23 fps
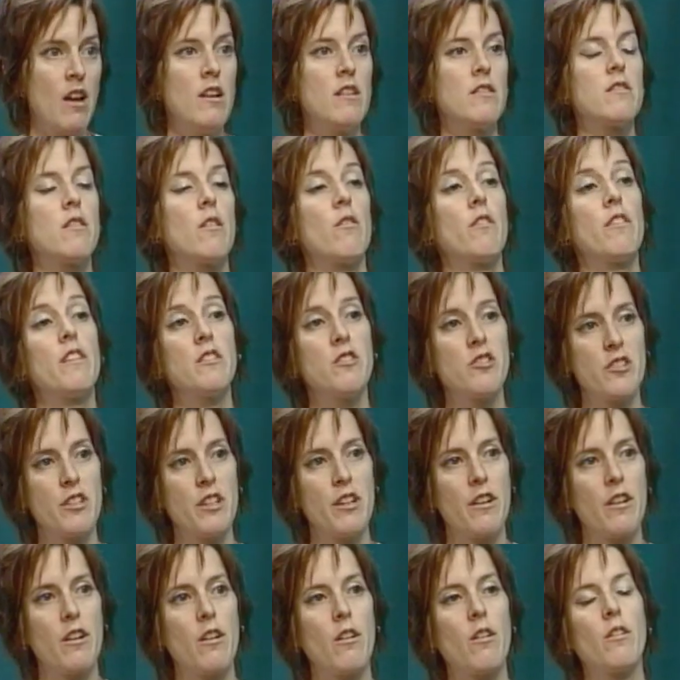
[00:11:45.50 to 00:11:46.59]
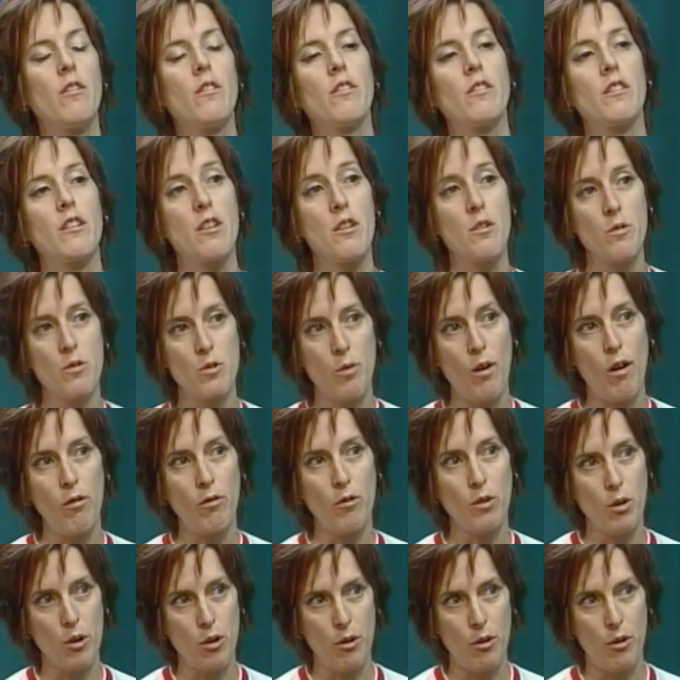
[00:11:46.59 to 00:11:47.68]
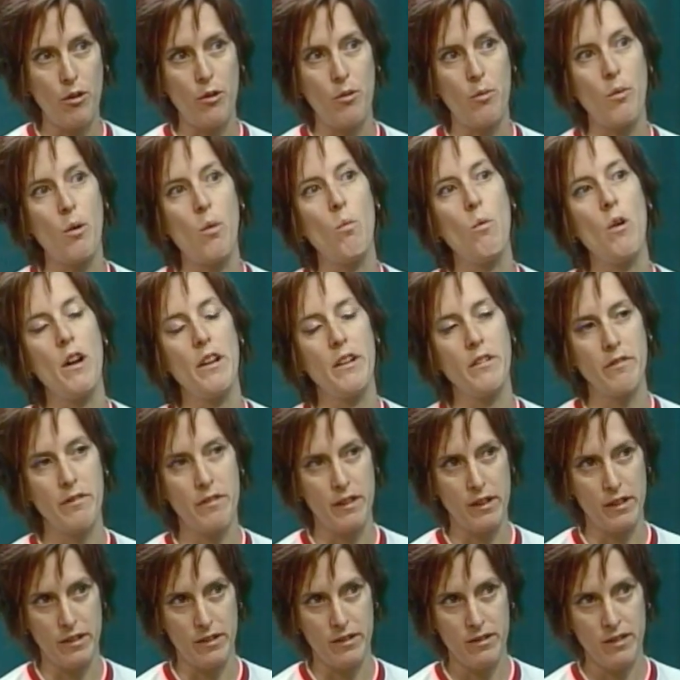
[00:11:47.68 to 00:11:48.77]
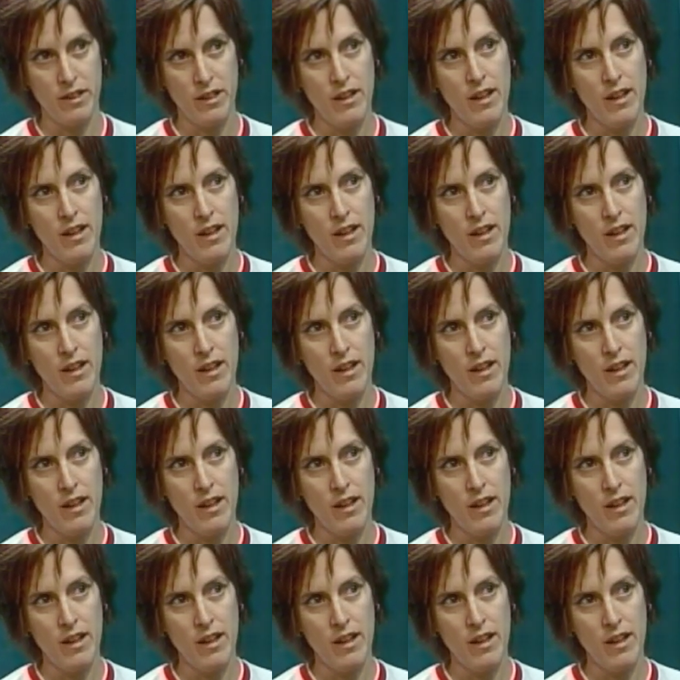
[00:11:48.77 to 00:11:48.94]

So this year, the U12 girls were one of the